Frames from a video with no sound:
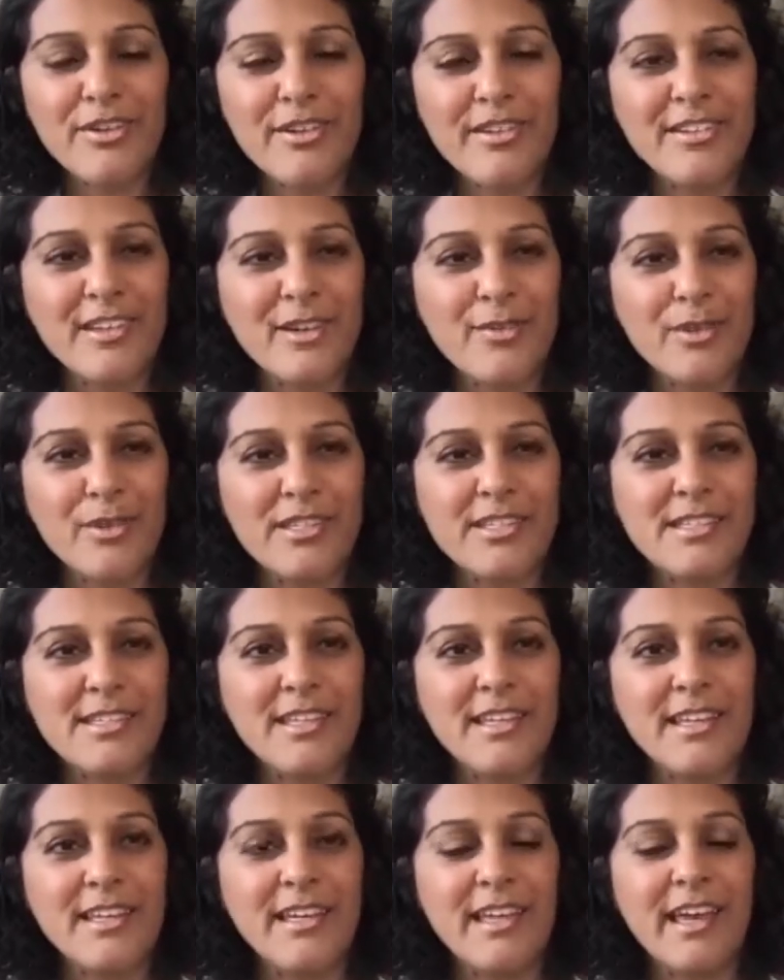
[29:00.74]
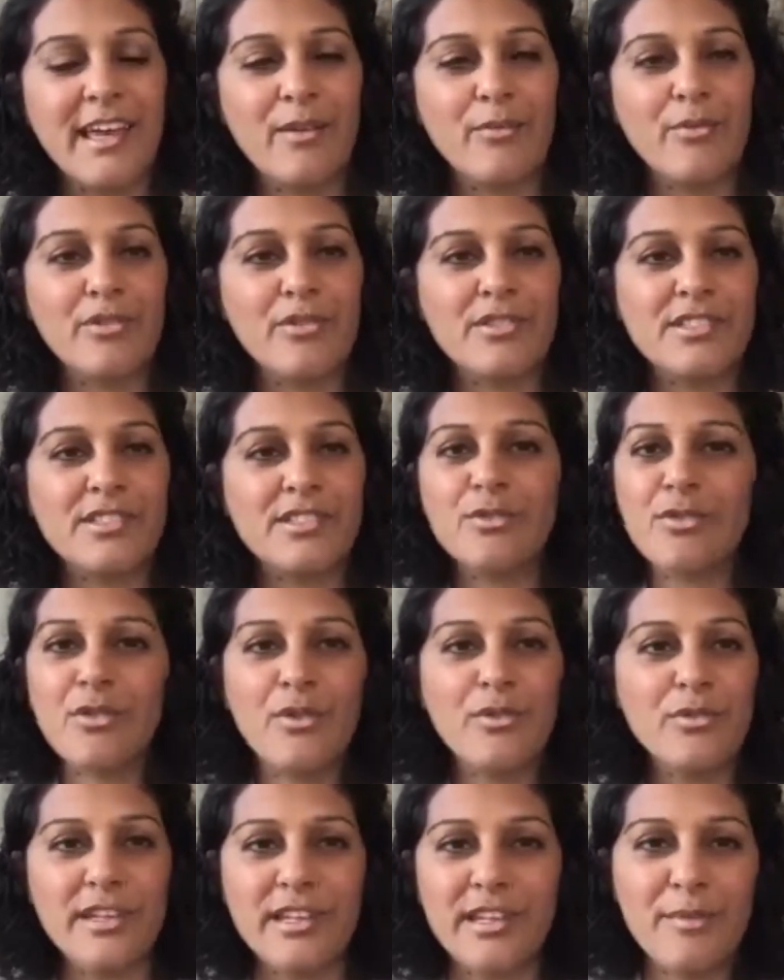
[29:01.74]
that we see, and we're still
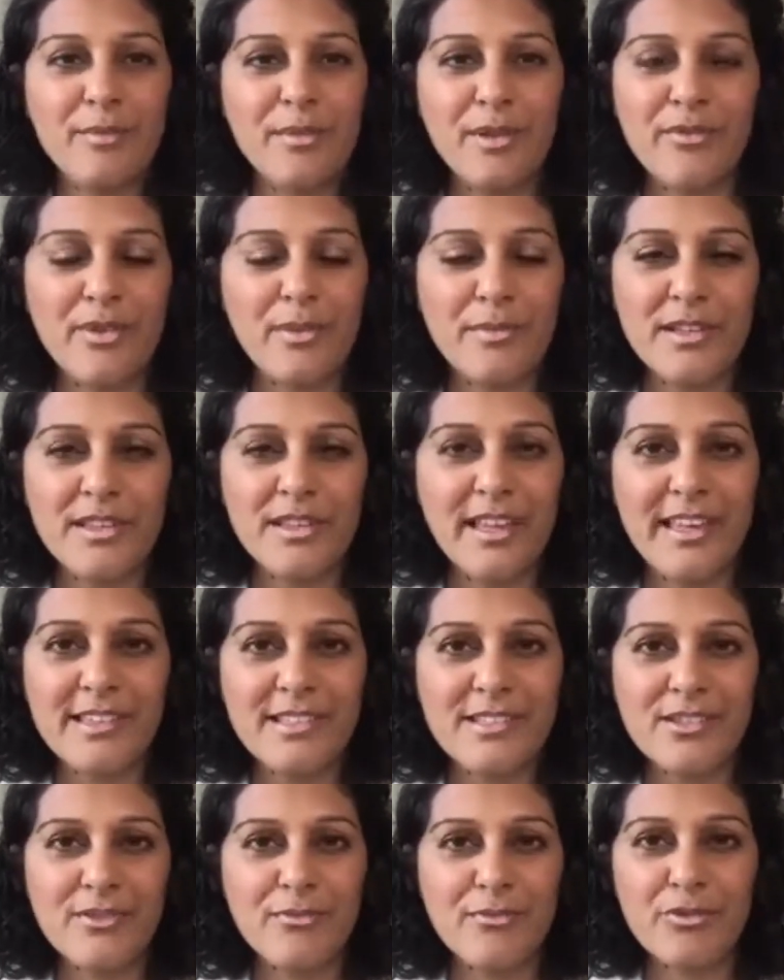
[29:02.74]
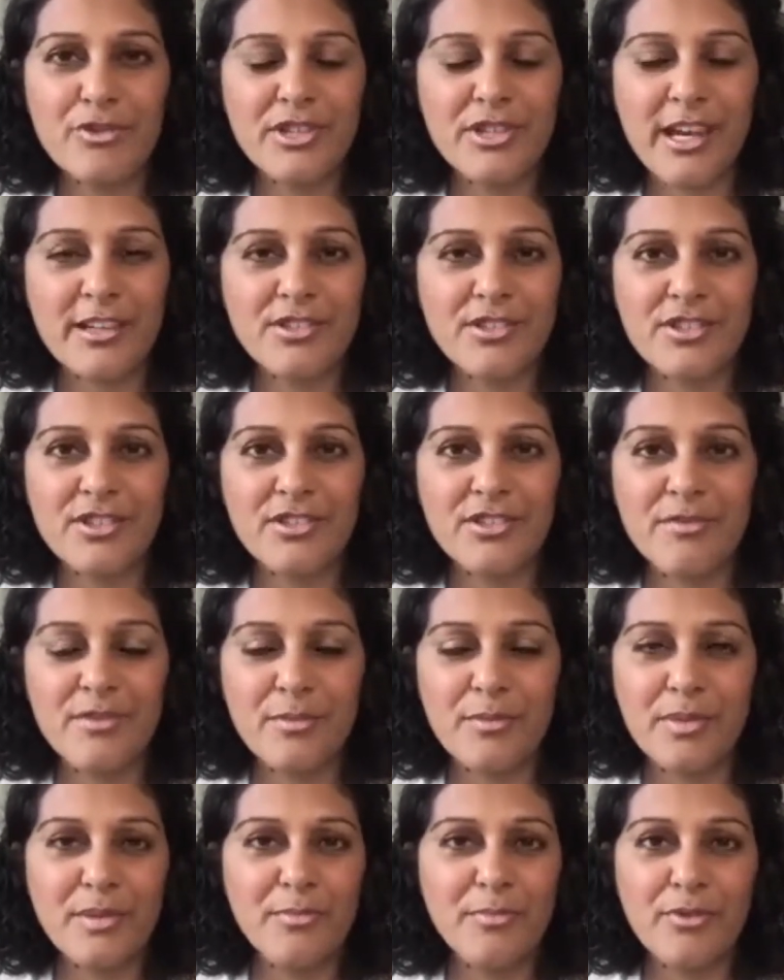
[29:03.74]
only coming from a lens of projection of the
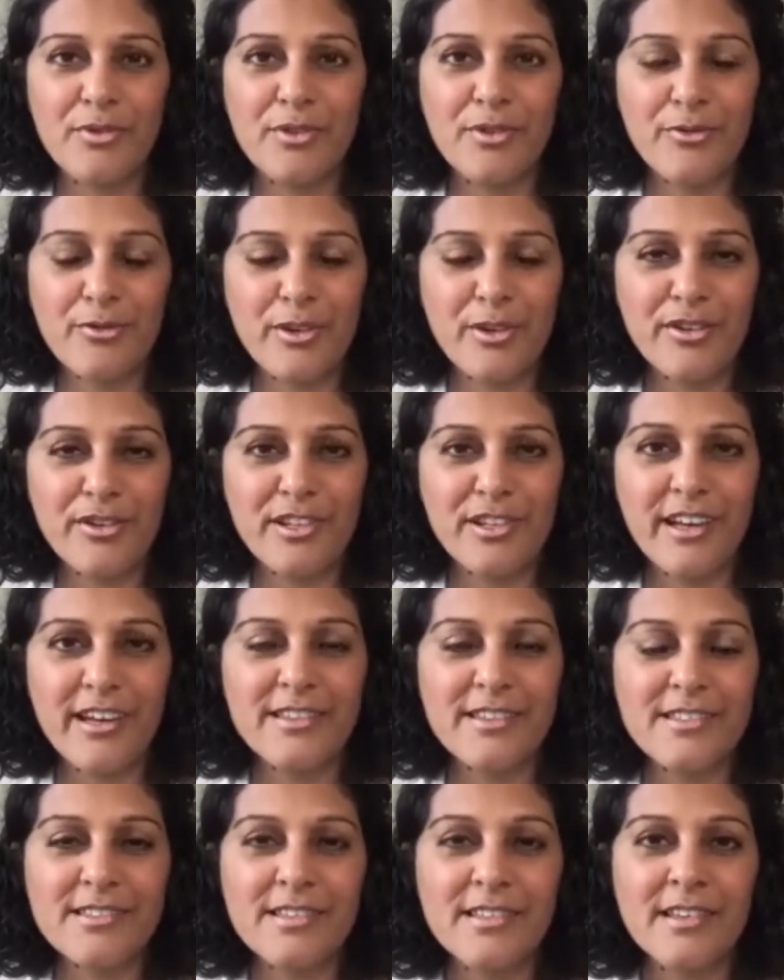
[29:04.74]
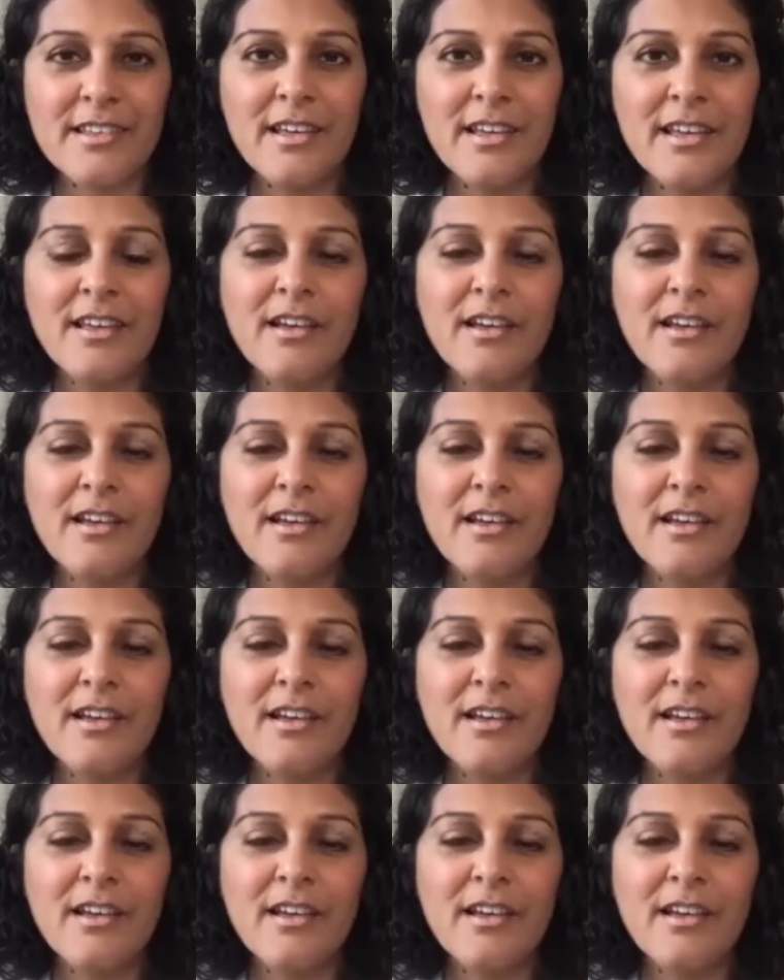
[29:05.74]
people that reared us,